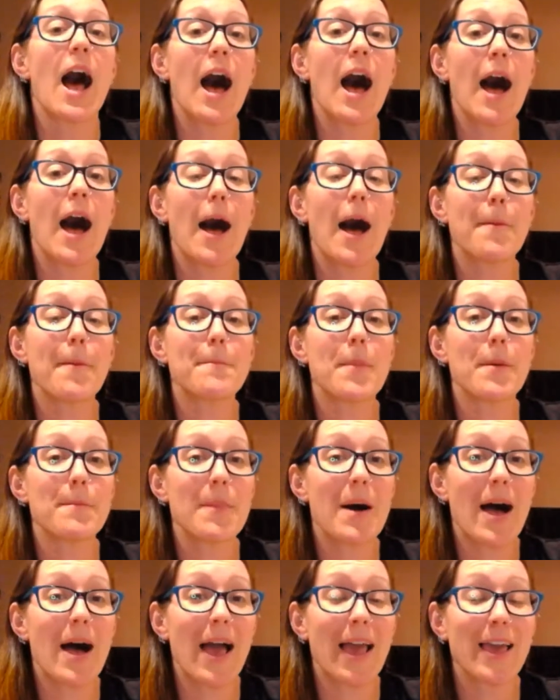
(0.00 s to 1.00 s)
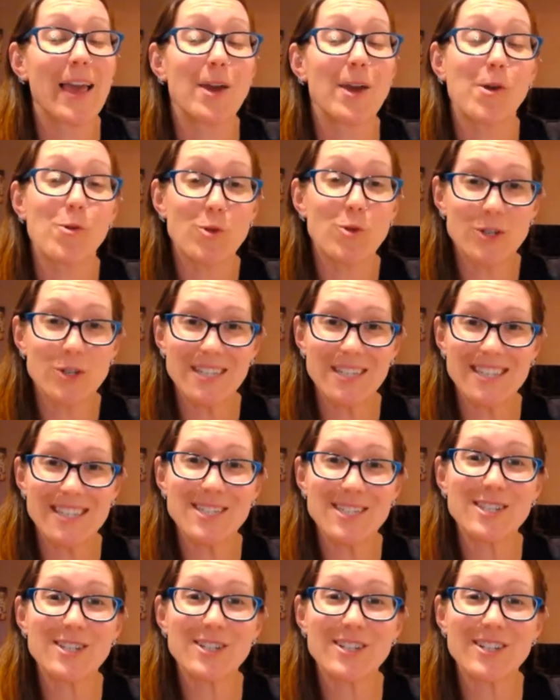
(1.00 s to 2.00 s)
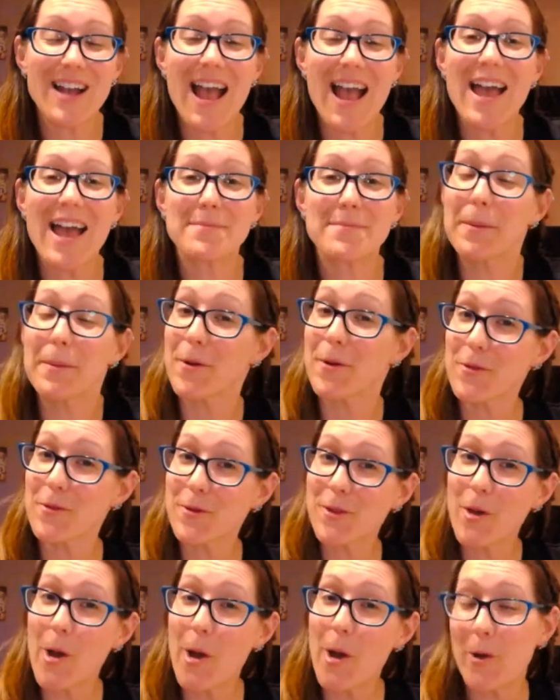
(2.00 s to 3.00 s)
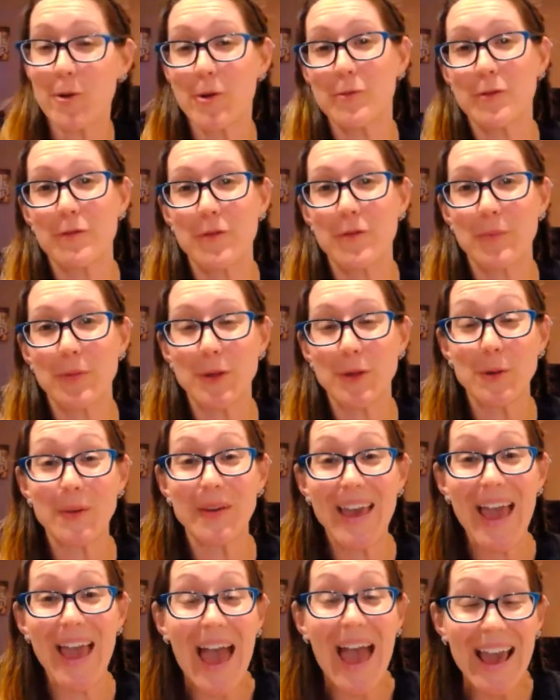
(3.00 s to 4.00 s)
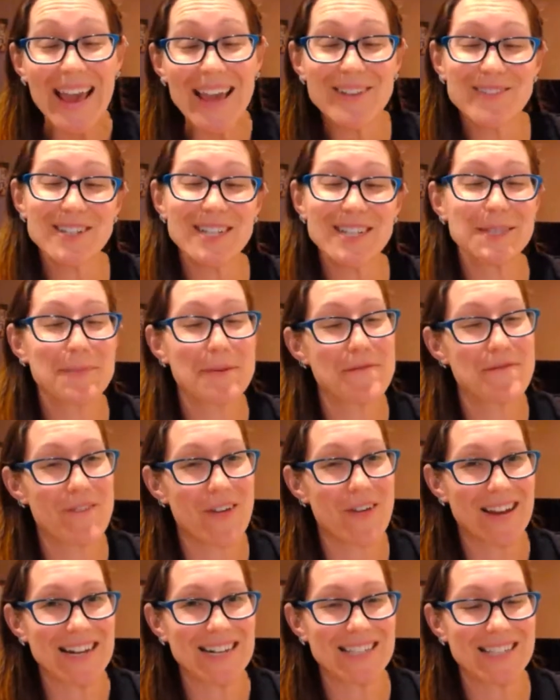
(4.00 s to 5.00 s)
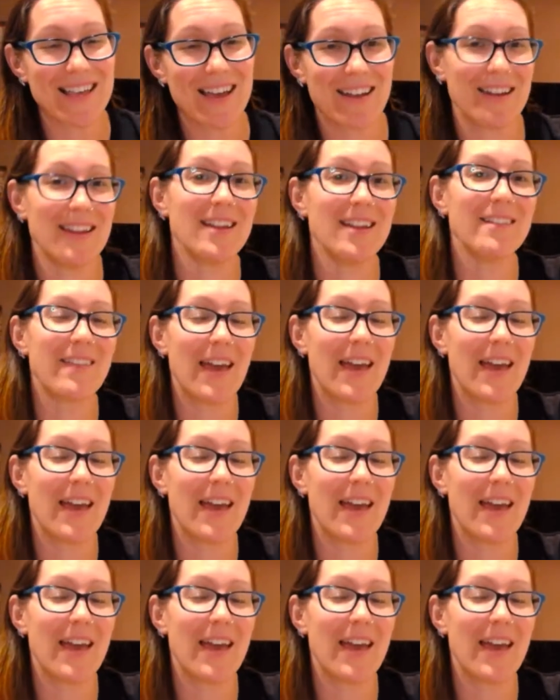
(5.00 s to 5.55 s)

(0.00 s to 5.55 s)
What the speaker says: My gorgeous sister and my brother-in-law are over from the UK, which has been very exciting.